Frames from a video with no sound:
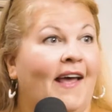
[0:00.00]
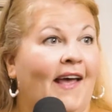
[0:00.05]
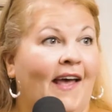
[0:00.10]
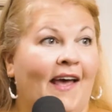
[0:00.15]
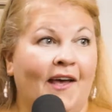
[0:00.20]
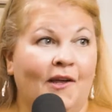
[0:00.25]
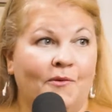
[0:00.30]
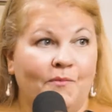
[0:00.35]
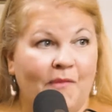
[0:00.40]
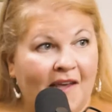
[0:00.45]

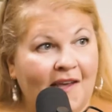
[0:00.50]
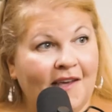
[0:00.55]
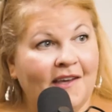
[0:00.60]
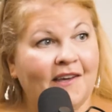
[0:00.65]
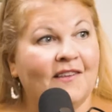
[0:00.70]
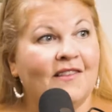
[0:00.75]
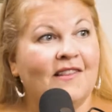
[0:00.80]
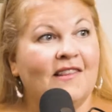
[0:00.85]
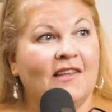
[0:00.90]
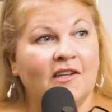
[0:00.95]
and
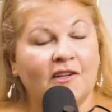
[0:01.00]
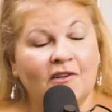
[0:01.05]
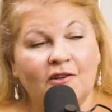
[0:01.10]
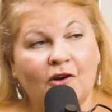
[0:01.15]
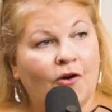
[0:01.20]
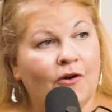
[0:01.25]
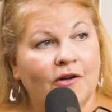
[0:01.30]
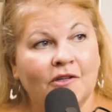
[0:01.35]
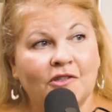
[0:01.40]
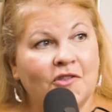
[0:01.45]
make the
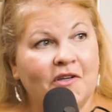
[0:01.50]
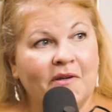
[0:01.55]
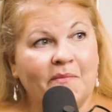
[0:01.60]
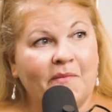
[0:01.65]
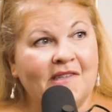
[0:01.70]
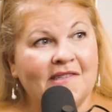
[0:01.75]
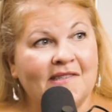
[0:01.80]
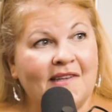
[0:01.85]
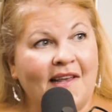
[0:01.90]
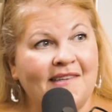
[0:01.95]
current
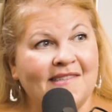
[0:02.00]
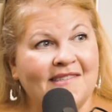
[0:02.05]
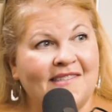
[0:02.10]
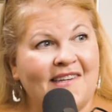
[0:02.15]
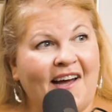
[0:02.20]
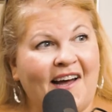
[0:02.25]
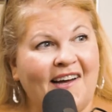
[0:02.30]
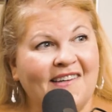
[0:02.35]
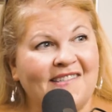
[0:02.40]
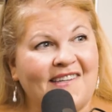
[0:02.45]
treatments less
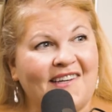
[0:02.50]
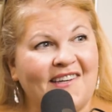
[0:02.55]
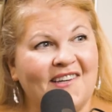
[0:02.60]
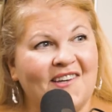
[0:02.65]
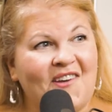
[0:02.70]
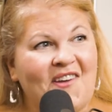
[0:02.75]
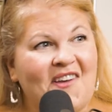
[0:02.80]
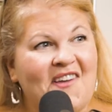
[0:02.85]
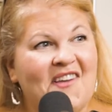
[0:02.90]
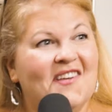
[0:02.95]

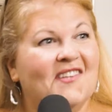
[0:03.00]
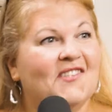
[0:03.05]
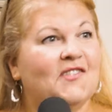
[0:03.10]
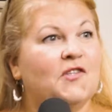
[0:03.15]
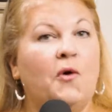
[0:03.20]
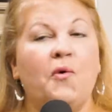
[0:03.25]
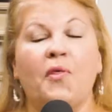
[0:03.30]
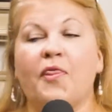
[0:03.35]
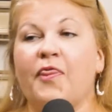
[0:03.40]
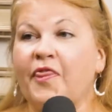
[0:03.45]
toxic.
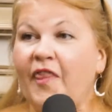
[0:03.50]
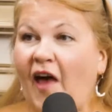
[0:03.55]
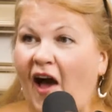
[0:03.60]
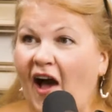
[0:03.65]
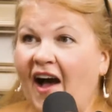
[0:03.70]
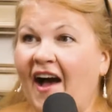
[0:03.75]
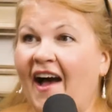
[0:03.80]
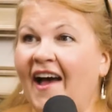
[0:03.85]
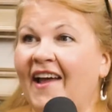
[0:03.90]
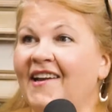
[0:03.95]
So
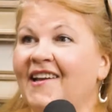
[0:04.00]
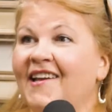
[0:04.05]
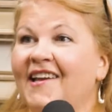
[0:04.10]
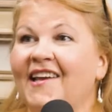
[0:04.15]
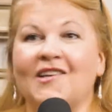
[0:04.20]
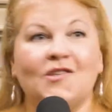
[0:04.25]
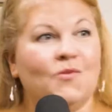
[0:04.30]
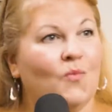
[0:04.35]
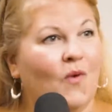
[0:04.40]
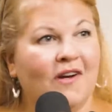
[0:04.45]
THON
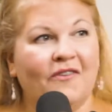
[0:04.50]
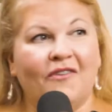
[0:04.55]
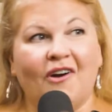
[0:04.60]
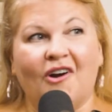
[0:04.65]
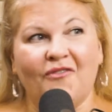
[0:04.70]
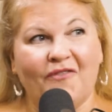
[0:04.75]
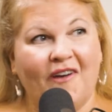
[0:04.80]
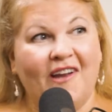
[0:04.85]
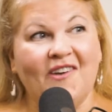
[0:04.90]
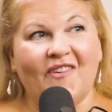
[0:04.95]
is one of
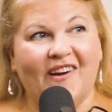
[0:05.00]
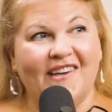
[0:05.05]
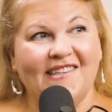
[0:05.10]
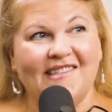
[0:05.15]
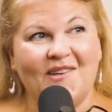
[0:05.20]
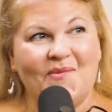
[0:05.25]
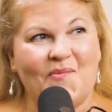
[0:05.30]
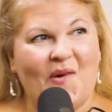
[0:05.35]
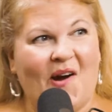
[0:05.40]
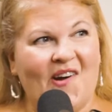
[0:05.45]
our
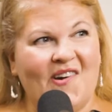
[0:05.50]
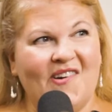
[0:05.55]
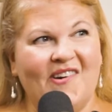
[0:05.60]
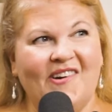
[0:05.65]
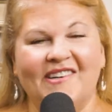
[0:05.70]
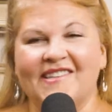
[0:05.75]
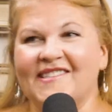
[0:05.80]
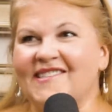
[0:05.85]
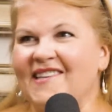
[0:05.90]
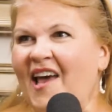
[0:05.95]
fundraising
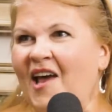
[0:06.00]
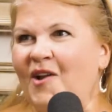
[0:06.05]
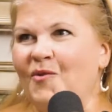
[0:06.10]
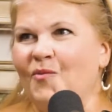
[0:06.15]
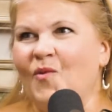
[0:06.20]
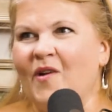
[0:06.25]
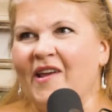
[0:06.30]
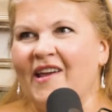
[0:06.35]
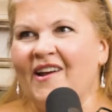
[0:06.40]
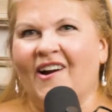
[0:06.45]
partners,
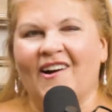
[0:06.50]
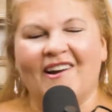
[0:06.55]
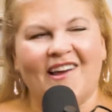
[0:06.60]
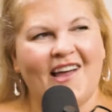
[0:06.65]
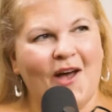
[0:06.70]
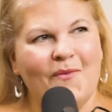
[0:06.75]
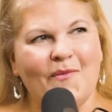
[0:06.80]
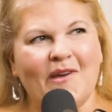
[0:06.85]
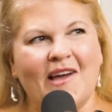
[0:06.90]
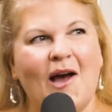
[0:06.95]
and we are
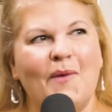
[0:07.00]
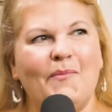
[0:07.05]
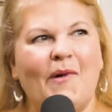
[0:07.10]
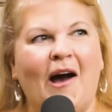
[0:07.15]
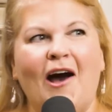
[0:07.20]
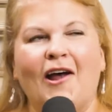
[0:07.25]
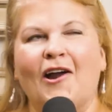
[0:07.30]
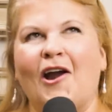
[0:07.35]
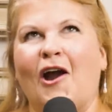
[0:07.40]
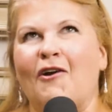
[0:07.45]
coming up
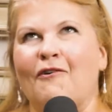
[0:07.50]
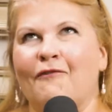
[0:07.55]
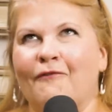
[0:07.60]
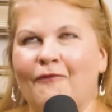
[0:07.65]
on our